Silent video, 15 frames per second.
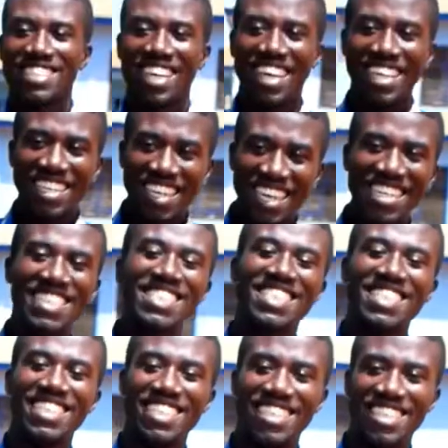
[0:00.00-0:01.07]
a
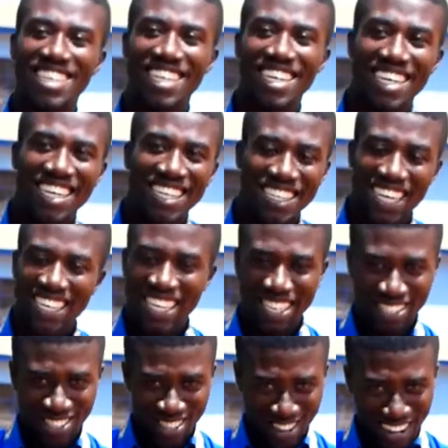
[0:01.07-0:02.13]
nation that
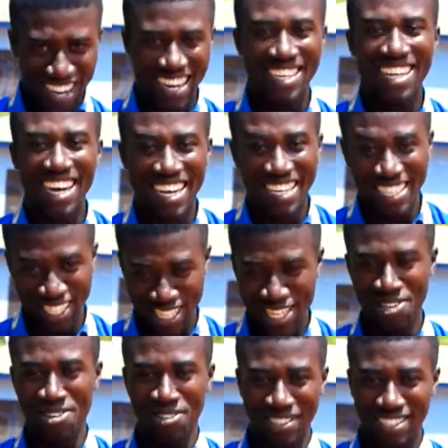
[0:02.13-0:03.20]
does not honor its
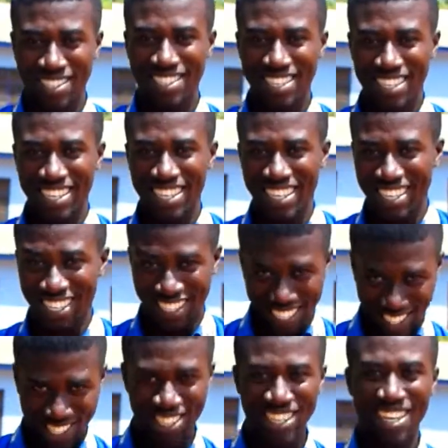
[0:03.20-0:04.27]
youths is
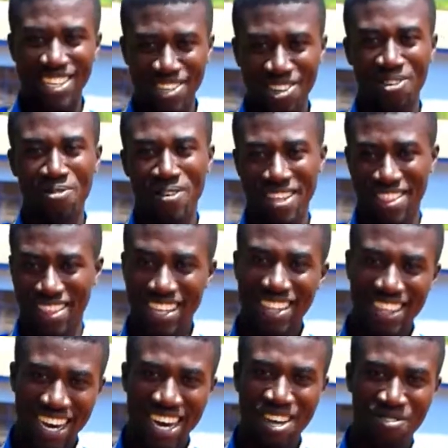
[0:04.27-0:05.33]
actually not worth
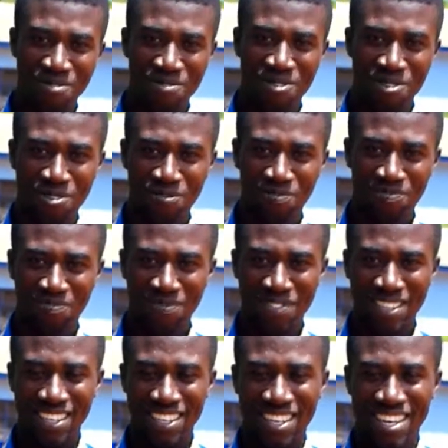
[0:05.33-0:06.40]
dying for.
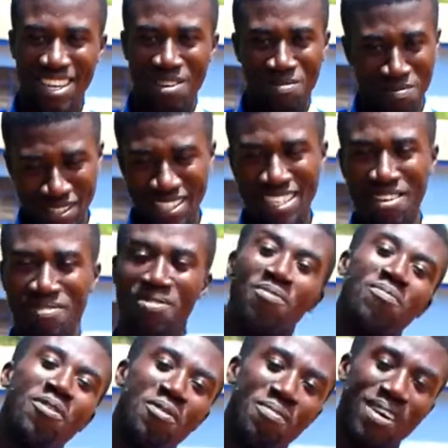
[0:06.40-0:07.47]
Mr.
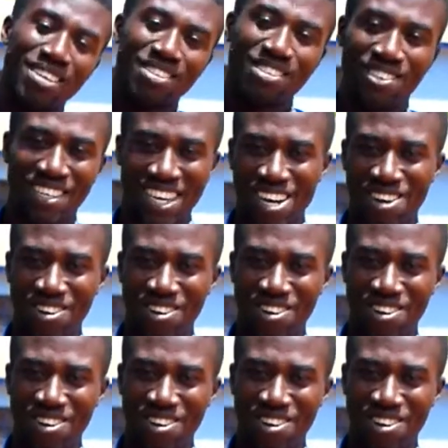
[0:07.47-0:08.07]
Frimpong Manson